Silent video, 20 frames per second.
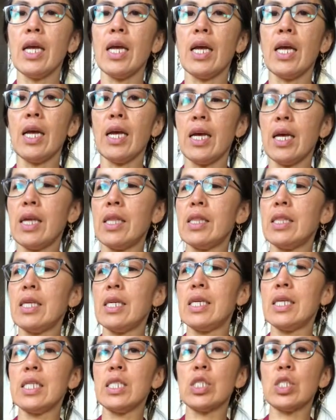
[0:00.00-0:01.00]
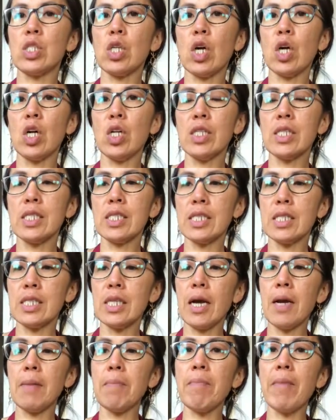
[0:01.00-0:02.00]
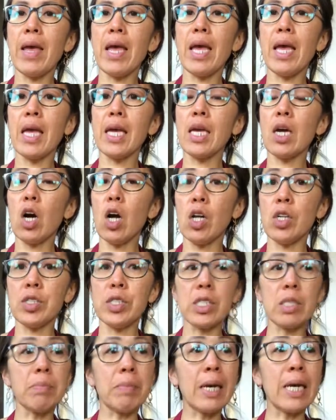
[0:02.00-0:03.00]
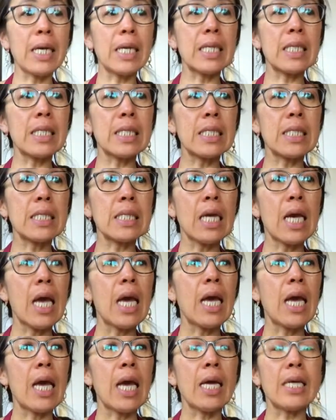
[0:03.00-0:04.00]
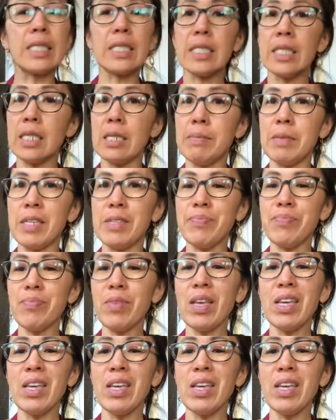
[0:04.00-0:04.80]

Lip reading: and the salt, nutmeg, allspice, and cinnamon.